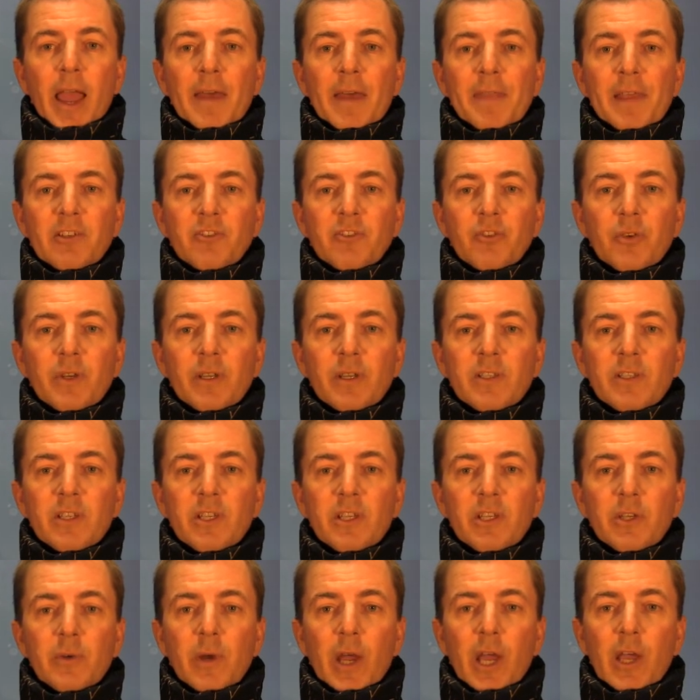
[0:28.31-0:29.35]
and that should
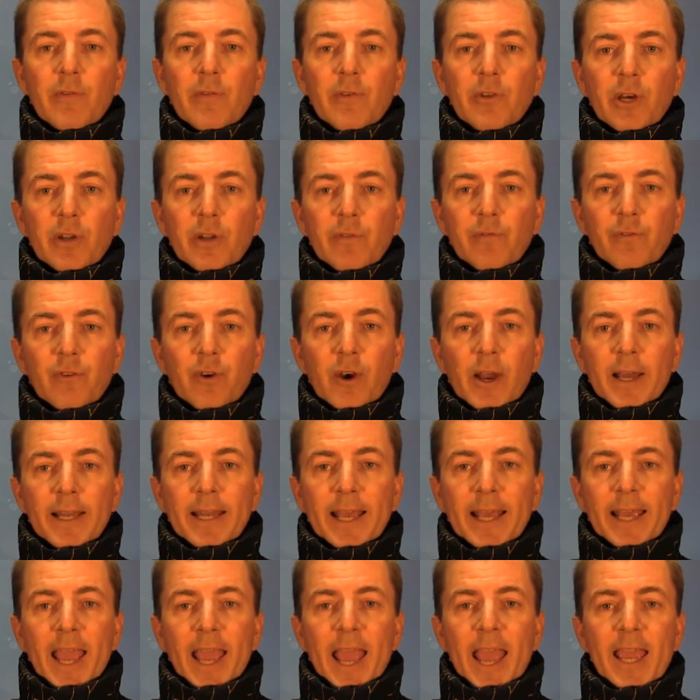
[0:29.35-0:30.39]
continue overnight
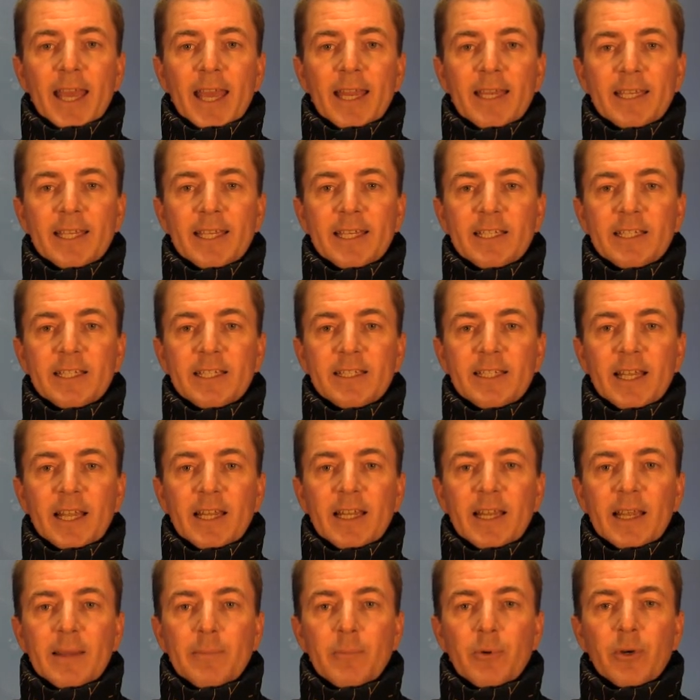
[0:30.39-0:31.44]
Friday and into
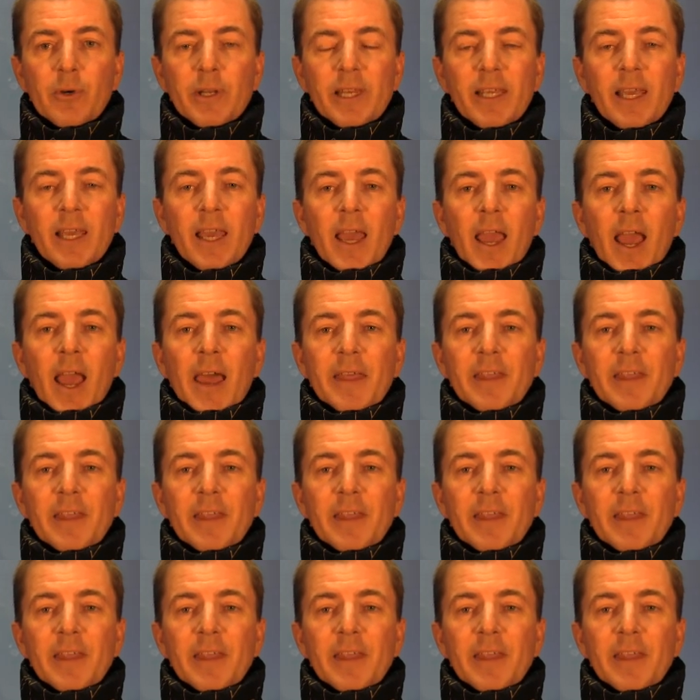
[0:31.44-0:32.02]
Saturday morning